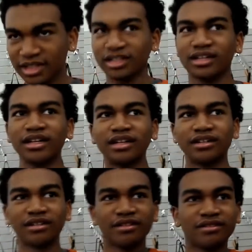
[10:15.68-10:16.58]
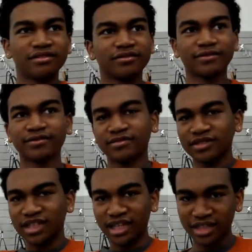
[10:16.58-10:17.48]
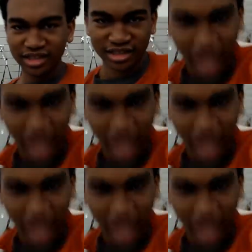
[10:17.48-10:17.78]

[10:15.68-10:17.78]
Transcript: And you're not used to oversized stuff, so that's